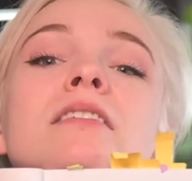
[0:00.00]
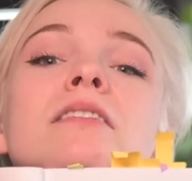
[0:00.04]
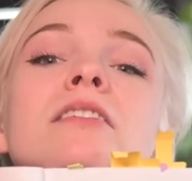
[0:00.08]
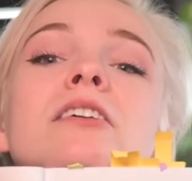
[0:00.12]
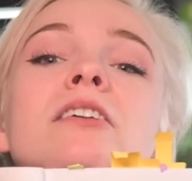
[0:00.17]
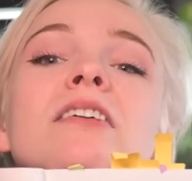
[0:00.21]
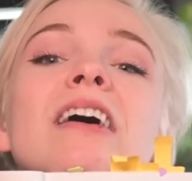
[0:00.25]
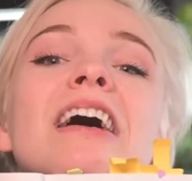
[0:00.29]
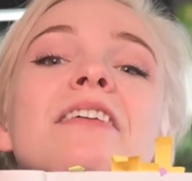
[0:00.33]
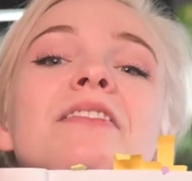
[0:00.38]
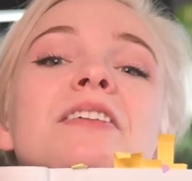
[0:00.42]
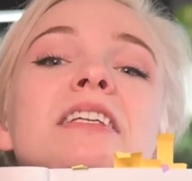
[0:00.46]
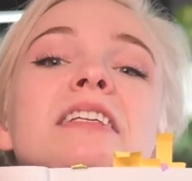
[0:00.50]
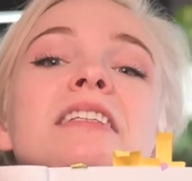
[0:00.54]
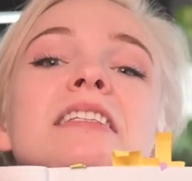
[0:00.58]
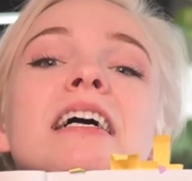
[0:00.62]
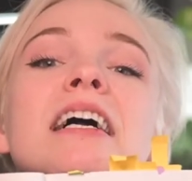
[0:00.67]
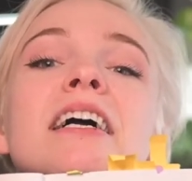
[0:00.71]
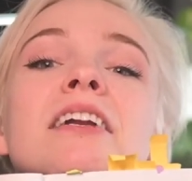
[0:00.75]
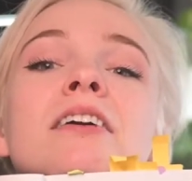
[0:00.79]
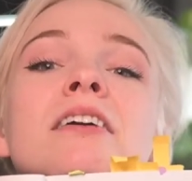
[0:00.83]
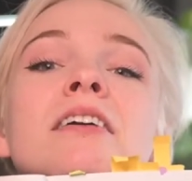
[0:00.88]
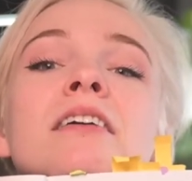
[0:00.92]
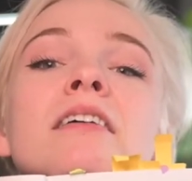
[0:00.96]
the graphic
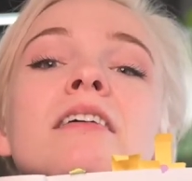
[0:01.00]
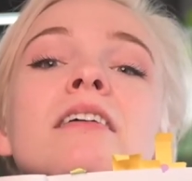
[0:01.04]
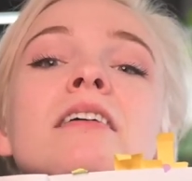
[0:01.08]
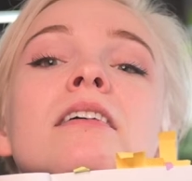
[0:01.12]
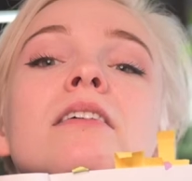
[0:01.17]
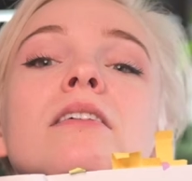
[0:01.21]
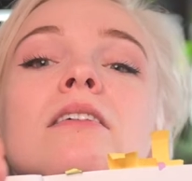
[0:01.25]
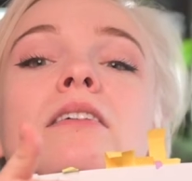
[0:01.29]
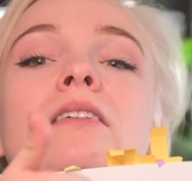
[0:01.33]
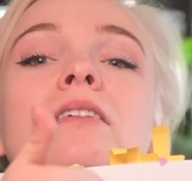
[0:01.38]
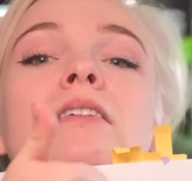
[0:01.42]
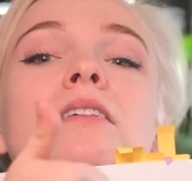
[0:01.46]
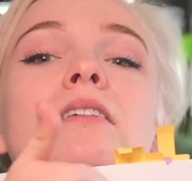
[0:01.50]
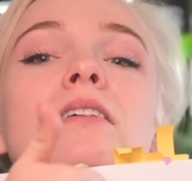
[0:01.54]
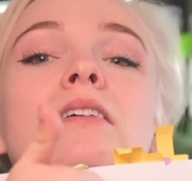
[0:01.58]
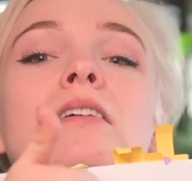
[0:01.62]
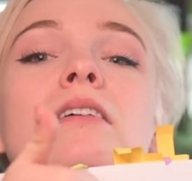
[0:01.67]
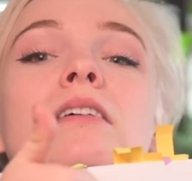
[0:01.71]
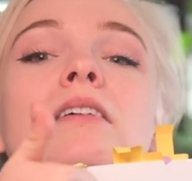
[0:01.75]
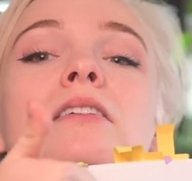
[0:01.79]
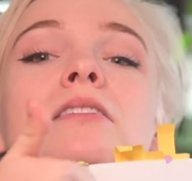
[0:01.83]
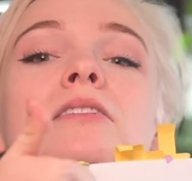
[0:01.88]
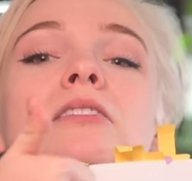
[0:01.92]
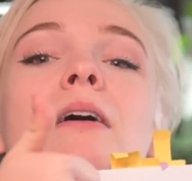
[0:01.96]
designer.
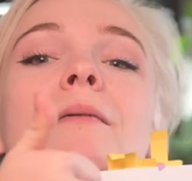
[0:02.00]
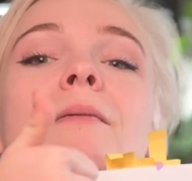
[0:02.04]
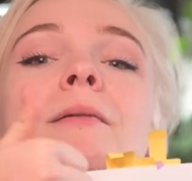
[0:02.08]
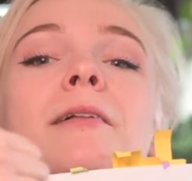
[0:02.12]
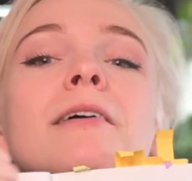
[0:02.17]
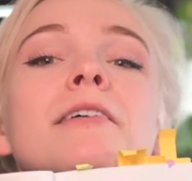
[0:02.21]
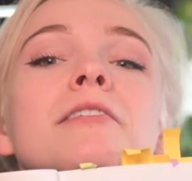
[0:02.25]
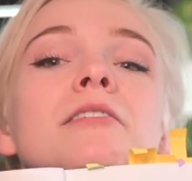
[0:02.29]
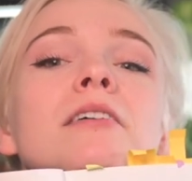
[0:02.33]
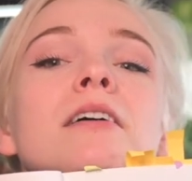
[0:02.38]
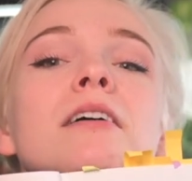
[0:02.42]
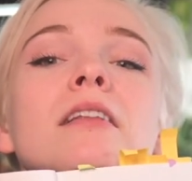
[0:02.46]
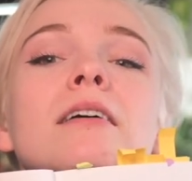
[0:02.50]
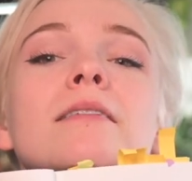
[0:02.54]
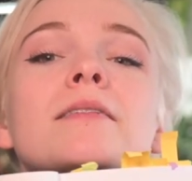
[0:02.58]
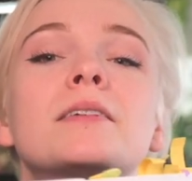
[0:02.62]
Good job, Elisha, I love